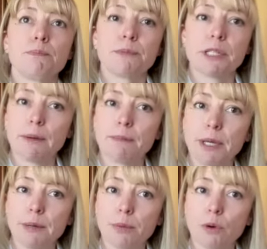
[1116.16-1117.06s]
Some
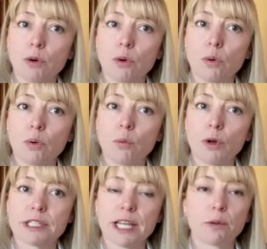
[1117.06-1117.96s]
people will
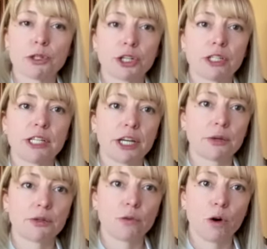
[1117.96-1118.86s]
say, well, shouldn't I
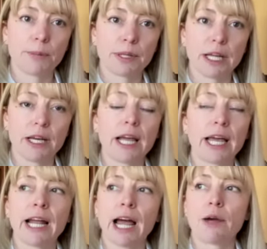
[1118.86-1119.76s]
use formula?
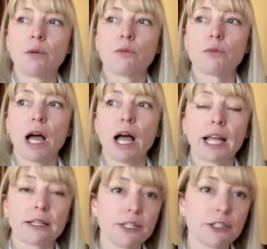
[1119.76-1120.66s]
And I will
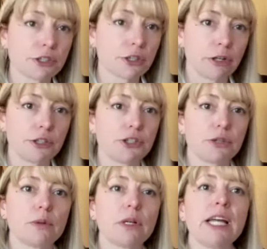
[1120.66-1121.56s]
highly discourage
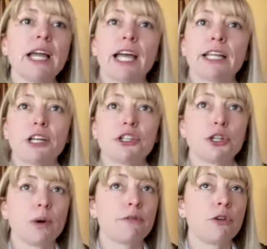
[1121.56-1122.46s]
you, unless
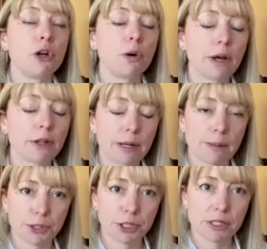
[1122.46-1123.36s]
you have no other
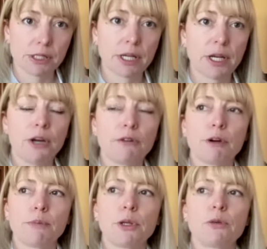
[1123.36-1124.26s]
options,
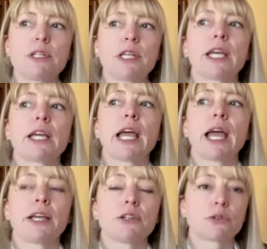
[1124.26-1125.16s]
from using
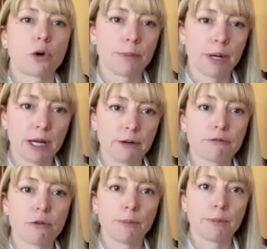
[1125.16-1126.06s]
a
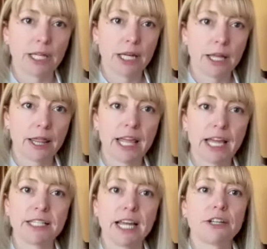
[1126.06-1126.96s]
store-bought formula. They
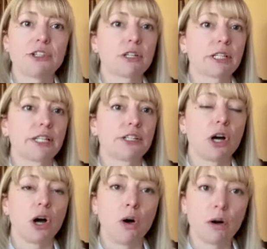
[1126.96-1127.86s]
tend to lead to
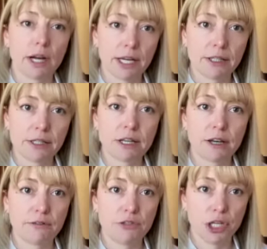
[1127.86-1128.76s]
all kinds
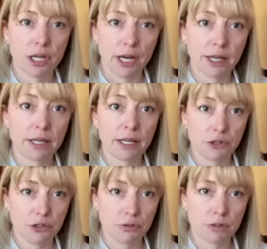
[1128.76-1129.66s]
of GI
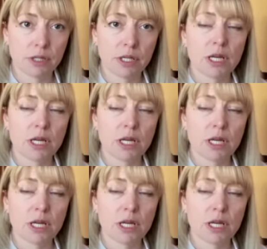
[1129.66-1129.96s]
issues.